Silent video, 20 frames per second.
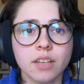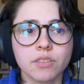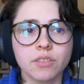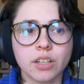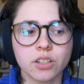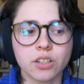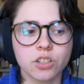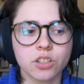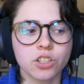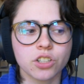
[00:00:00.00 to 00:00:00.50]

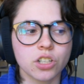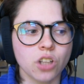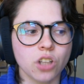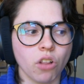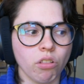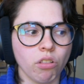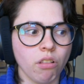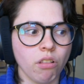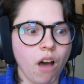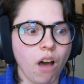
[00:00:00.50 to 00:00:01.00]
There's just a
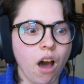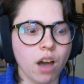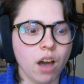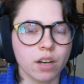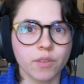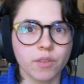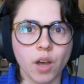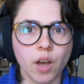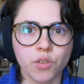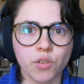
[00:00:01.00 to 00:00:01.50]
lot
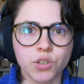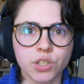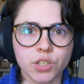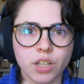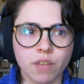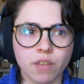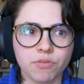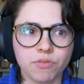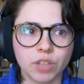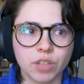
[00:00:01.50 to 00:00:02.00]
of other
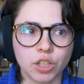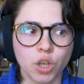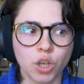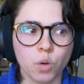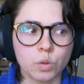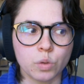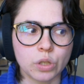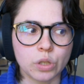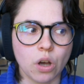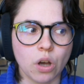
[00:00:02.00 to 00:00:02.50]
stuff that
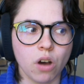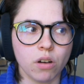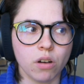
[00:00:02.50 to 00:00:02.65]
goes